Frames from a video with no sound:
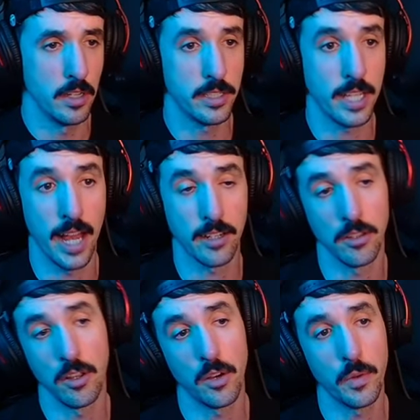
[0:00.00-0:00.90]
tagged
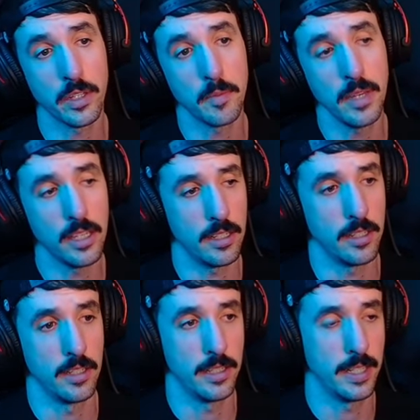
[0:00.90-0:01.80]
along with me and
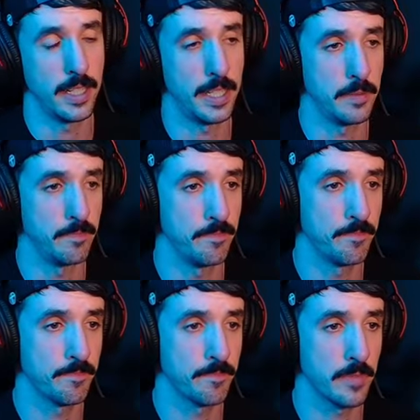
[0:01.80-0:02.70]
um,
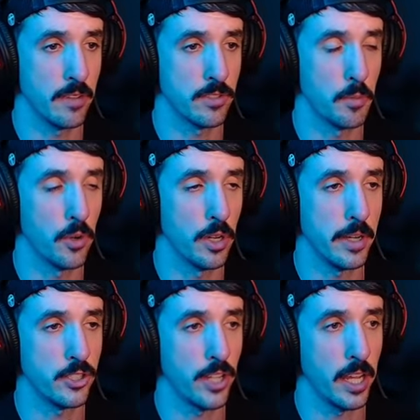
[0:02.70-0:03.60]
have supported
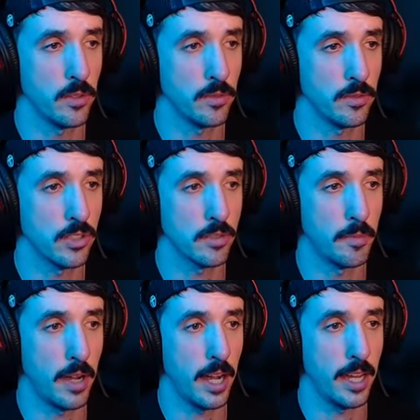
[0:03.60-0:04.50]
my channel just
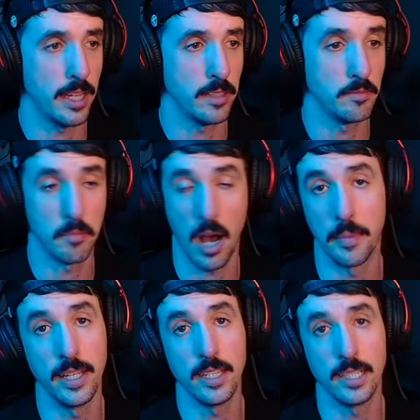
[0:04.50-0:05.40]
by
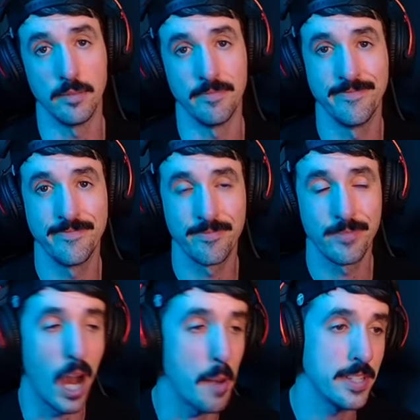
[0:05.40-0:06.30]
popping in and
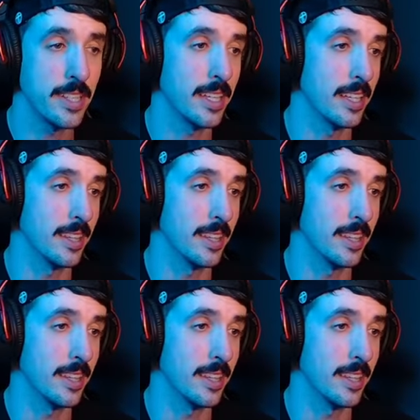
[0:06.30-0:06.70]
commenting and